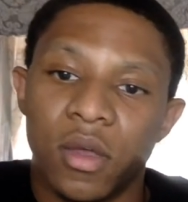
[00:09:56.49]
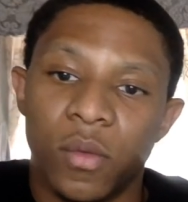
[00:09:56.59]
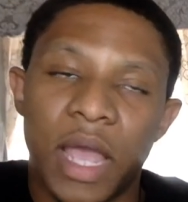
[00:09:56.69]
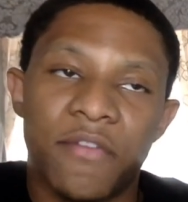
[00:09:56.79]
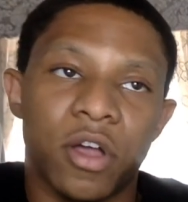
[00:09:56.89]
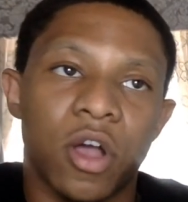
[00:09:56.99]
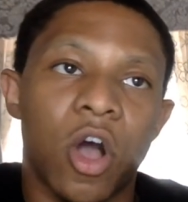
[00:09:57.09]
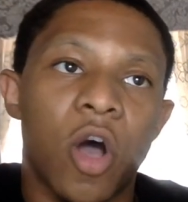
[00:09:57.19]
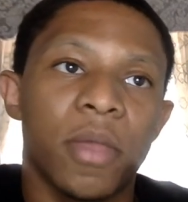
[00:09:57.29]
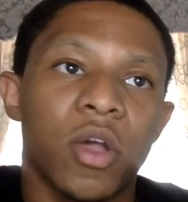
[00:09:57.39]
We have a
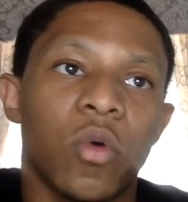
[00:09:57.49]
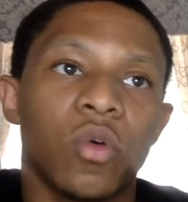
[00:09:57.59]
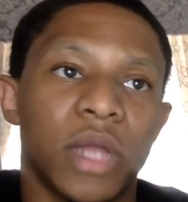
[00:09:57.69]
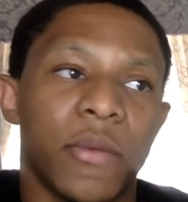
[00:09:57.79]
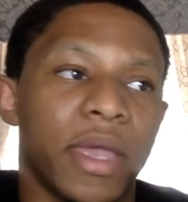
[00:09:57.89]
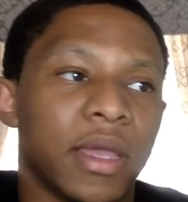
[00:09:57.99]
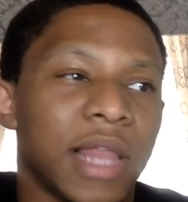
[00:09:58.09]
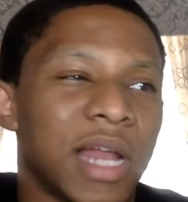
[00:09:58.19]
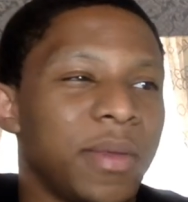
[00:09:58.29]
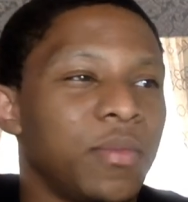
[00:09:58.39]
common quote that we hear a
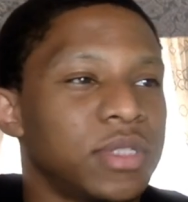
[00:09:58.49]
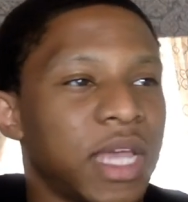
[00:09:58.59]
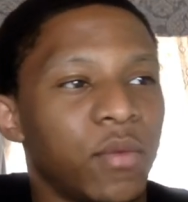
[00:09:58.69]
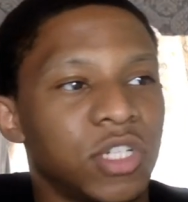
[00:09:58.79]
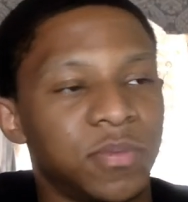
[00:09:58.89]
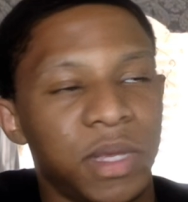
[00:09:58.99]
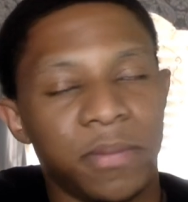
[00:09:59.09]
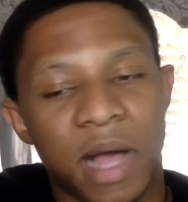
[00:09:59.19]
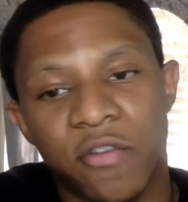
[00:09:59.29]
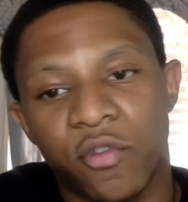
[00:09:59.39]
lot of people say, which is be
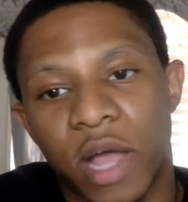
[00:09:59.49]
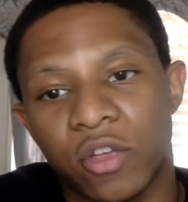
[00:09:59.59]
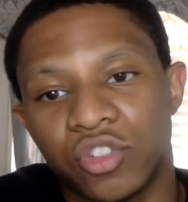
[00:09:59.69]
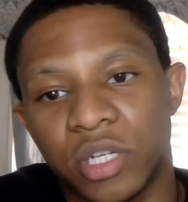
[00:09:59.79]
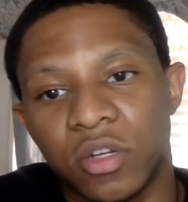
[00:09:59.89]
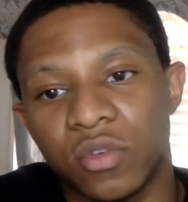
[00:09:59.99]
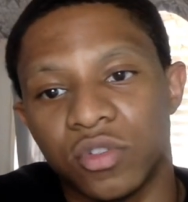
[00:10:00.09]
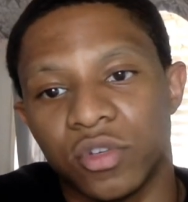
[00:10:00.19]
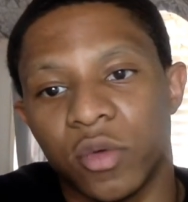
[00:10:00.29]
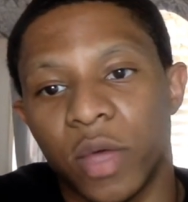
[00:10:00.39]
mindful how you treat those
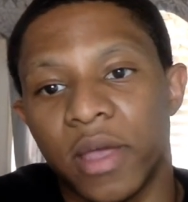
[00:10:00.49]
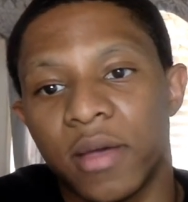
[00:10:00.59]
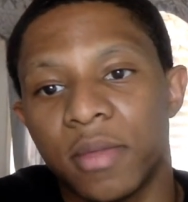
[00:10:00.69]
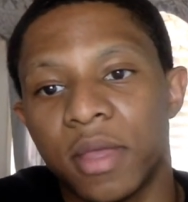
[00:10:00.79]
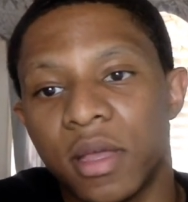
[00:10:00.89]
on your way up,